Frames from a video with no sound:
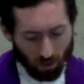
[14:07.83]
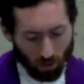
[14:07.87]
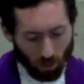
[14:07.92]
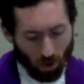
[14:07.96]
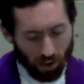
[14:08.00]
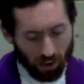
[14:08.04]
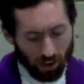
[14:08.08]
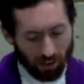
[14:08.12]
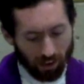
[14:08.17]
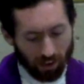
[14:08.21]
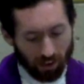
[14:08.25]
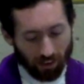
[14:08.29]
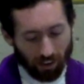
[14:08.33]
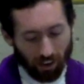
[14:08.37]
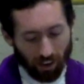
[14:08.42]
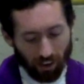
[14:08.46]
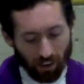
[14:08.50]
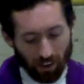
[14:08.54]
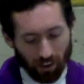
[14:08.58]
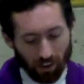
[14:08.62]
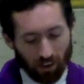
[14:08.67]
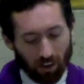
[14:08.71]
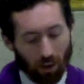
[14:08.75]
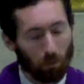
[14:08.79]
Why is
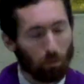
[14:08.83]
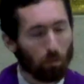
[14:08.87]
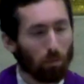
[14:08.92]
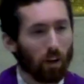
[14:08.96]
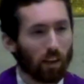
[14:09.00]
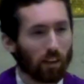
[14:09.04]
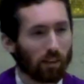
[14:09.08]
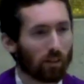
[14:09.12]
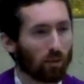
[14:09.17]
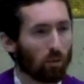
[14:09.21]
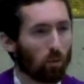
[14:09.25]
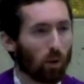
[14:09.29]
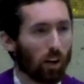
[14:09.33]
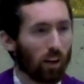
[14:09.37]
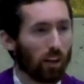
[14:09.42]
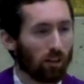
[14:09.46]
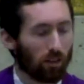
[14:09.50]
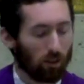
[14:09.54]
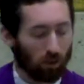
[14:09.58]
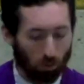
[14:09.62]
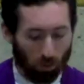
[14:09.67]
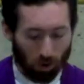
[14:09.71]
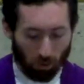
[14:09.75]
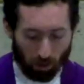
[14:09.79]
silence the best
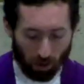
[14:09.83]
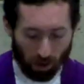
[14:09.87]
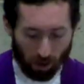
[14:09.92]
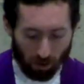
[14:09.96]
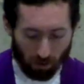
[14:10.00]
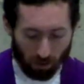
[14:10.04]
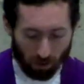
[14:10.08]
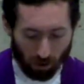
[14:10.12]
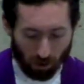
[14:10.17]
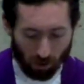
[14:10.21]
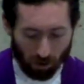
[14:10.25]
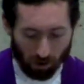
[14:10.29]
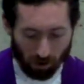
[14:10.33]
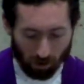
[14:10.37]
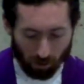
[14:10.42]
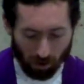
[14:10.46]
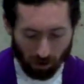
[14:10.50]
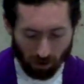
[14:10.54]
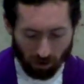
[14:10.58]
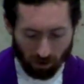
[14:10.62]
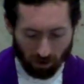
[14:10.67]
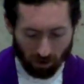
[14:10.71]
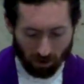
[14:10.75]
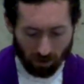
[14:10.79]
way to prepare for
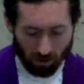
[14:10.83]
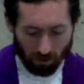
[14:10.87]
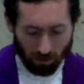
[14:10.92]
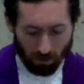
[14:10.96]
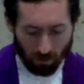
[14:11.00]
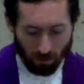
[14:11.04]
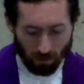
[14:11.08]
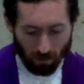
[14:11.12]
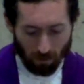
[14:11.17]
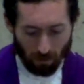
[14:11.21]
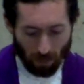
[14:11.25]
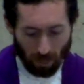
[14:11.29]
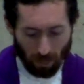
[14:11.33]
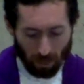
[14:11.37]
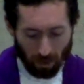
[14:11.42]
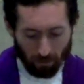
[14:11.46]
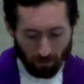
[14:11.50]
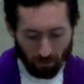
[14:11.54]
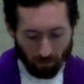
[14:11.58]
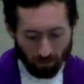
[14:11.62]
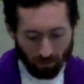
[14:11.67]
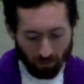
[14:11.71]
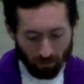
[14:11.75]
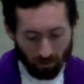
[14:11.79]
Christmas?
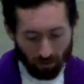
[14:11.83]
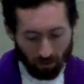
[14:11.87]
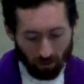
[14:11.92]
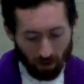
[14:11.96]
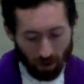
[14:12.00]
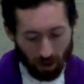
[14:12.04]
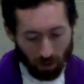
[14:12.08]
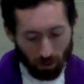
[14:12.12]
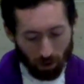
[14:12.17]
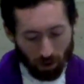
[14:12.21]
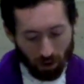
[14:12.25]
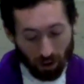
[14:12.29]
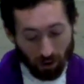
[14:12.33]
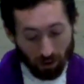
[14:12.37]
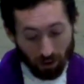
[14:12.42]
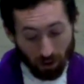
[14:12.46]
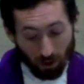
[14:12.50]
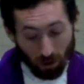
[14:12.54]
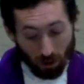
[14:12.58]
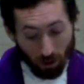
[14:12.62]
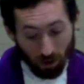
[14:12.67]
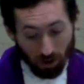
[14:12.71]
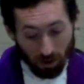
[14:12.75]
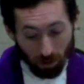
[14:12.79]
Because
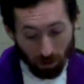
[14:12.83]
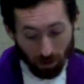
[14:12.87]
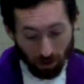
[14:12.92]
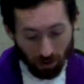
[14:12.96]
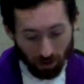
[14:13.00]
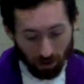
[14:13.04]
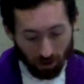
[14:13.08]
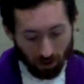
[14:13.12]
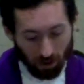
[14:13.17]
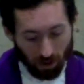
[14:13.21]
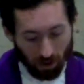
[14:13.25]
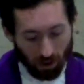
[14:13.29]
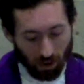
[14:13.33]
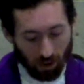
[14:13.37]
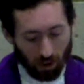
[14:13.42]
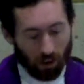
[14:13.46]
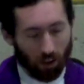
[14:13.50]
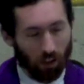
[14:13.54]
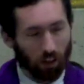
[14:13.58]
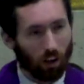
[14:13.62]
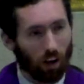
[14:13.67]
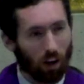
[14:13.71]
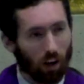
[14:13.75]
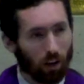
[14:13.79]
in Christmas,
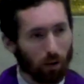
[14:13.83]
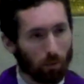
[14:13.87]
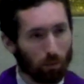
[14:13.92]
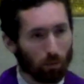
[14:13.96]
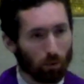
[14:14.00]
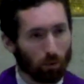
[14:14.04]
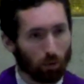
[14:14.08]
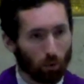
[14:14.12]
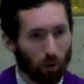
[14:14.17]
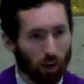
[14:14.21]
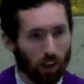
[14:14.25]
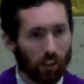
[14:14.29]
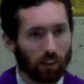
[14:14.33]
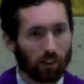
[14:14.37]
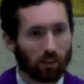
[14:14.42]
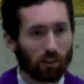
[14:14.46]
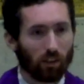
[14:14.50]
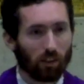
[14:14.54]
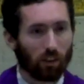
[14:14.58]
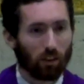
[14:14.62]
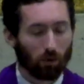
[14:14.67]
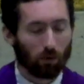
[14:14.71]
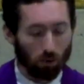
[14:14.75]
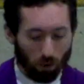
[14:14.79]
God
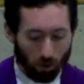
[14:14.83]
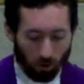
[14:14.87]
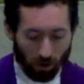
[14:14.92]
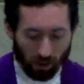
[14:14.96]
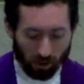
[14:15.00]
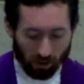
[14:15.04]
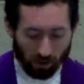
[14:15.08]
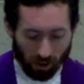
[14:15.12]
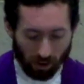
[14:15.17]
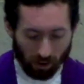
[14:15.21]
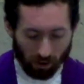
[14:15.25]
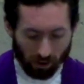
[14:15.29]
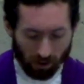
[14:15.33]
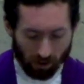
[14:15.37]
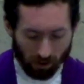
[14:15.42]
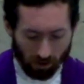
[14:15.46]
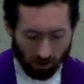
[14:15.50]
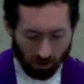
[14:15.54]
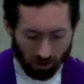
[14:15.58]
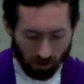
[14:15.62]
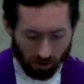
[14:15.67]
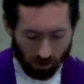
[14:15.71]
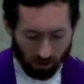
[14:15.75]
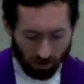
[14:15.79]
breaks through the
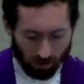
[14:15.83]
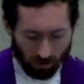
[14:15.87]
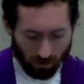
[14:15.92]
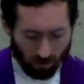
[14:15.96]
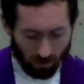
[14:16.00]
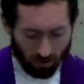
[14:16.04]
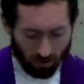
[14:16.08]
silence.